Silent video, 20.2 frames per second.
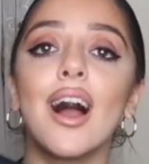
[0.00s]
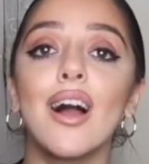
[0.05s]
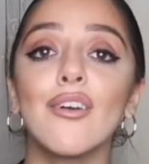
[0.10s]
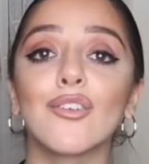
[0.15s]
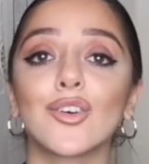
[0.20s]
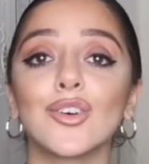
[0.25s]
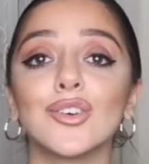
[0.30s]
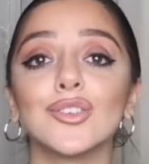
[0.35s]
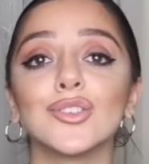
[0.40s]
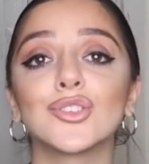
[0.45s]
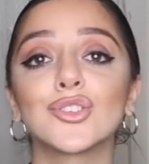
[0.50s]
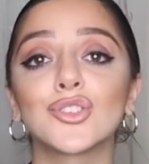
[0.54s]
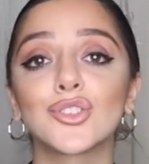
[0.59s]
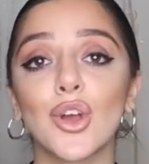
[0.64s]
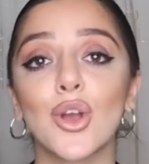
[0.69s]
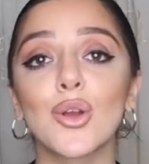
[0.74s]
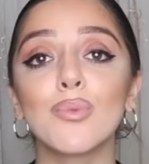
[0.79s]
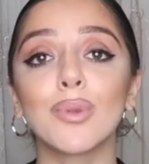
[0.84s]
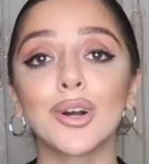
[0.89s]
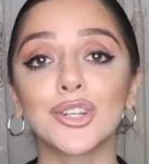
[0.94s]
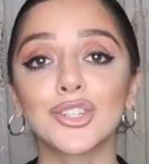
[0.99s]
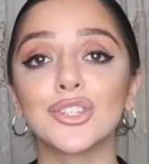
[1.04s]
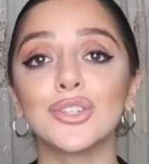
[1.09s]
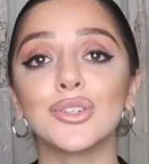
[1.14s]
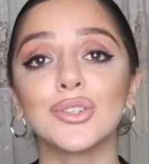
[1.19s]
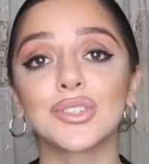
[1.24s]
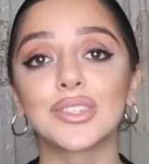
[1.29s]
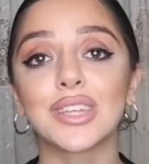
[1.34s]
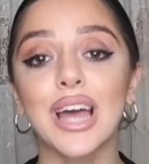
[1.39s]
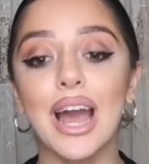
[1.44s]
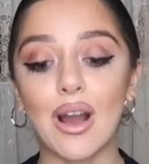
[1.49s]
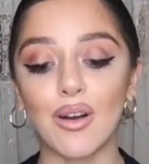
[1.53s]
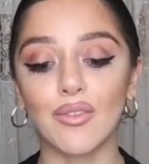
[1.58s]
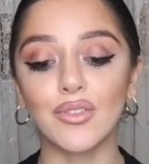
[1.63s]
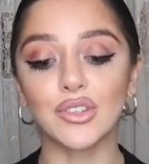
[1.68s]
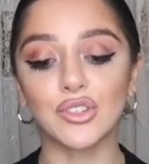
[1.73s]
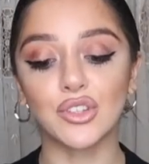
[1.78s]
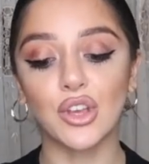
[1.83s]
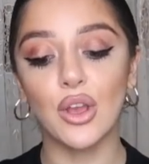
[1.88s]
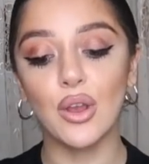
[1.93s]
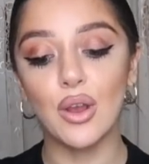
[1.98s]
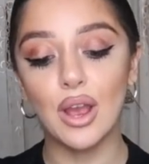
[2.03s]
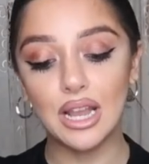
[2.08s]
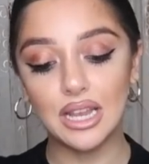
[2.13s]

I've gotten so much use out of this coat.